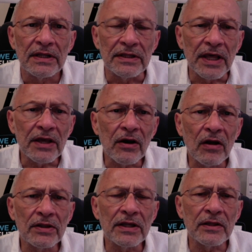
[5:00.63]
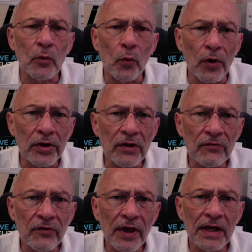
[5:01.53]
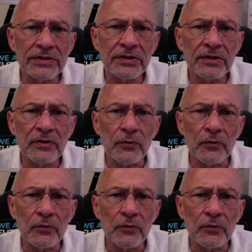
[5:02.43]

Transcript: They called it the work of creation.